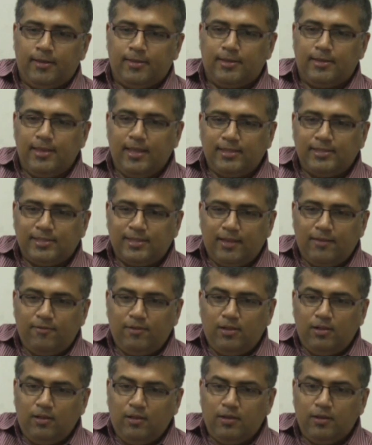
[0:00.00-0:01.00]
Next
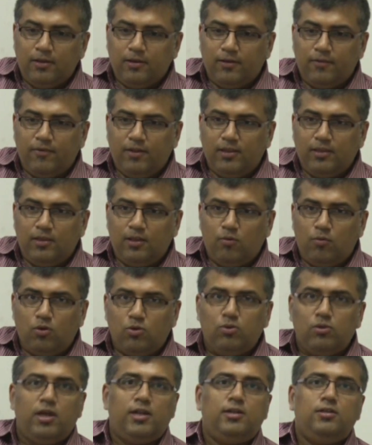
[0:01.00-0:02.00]
level, when they
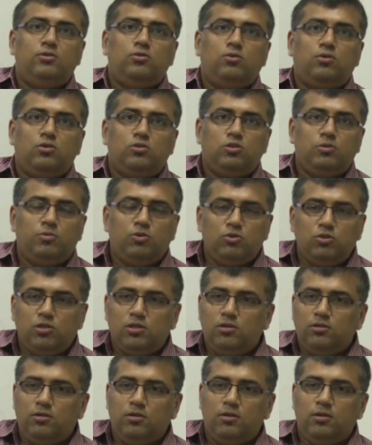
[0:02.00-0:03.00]
want to get into
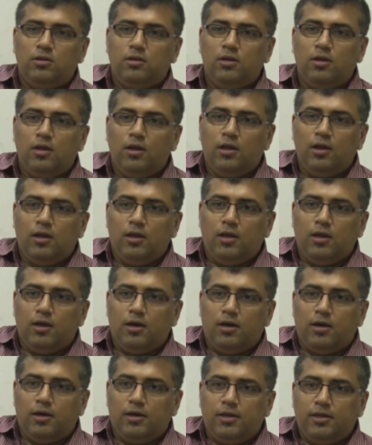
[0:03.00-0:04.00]
contribution,
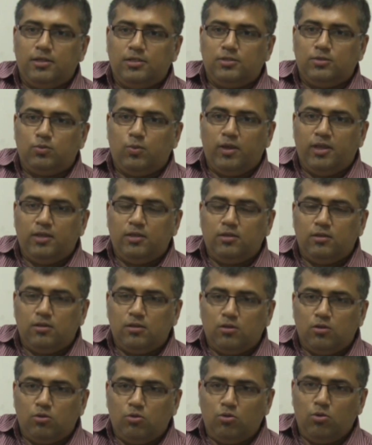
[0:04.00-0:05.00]
is
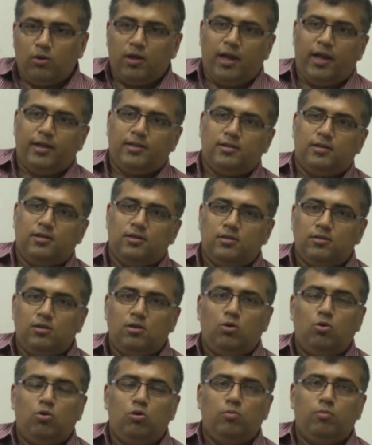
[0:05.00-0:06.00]
when you look at
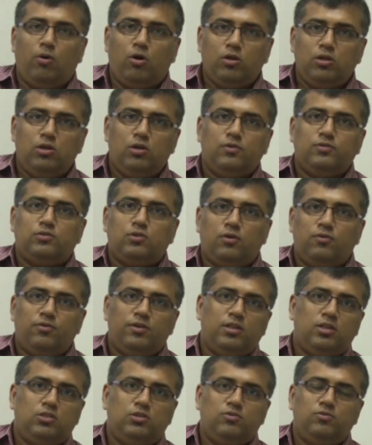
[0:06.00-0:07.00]
the whole body of
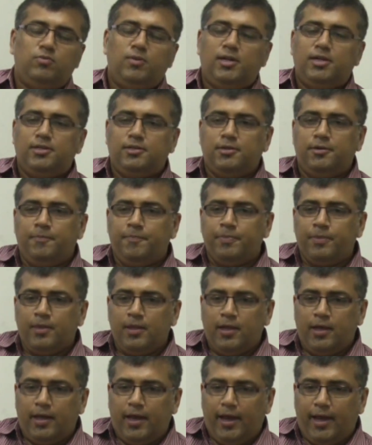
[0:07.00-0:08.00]
software that you've built,
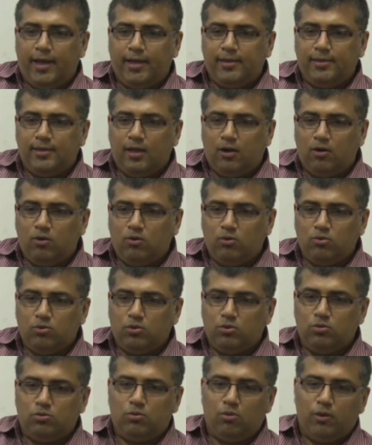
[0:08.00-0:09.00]
and now
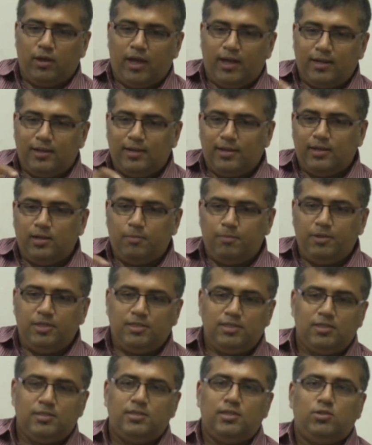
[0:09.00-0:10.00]
you look at little
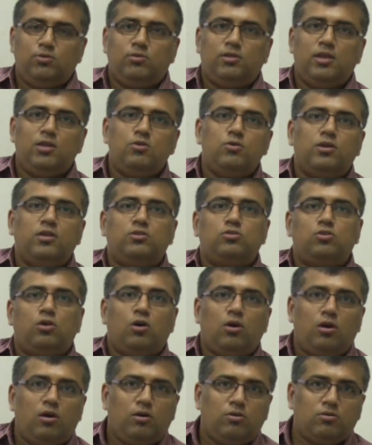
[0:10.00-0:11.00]
pieces that you think you can draw
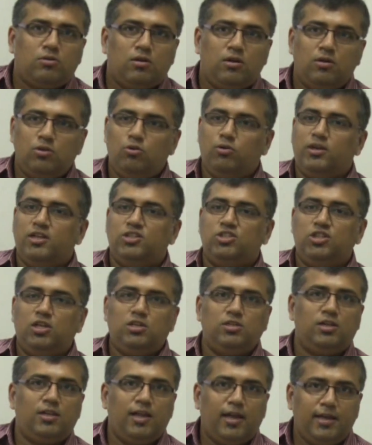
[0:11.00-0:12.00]
out, you can
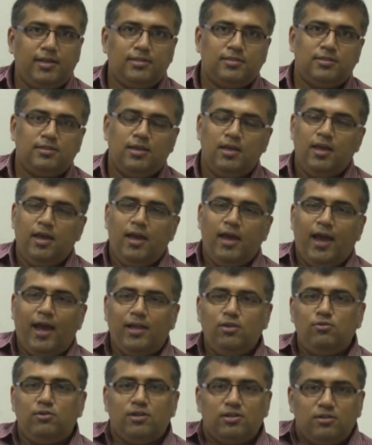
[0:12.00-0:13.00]
generalize,
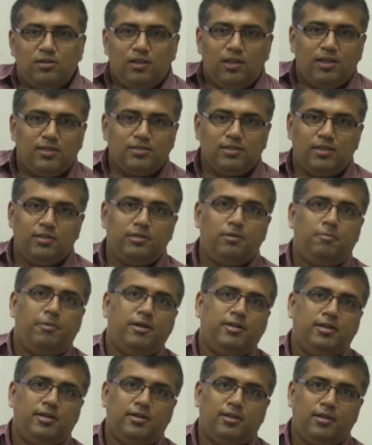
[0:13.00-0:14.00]
and you can release
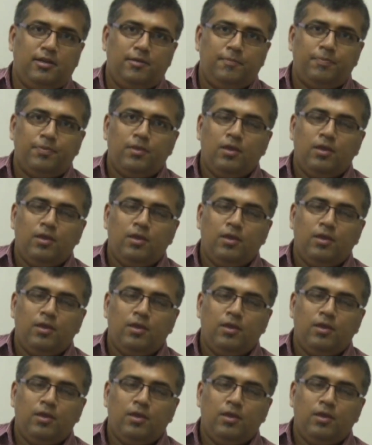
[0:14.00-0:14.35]
independently.